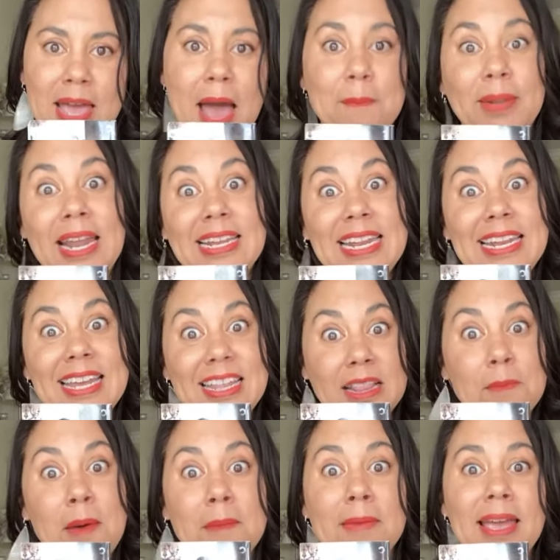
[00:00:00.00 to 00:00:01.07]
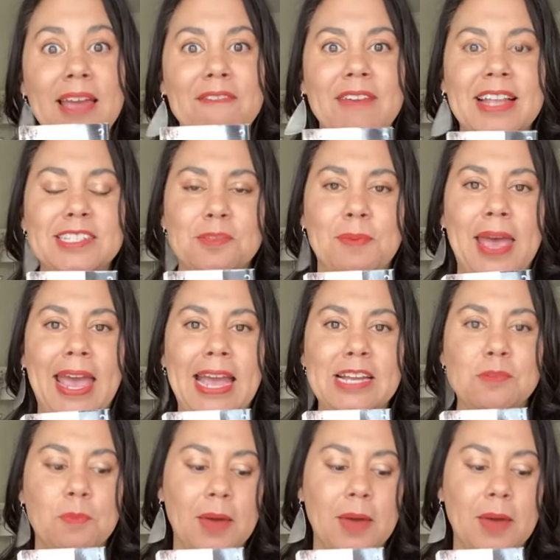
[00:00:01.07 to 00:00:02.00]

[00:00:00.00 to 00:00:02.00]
up and I need to get them on my events page.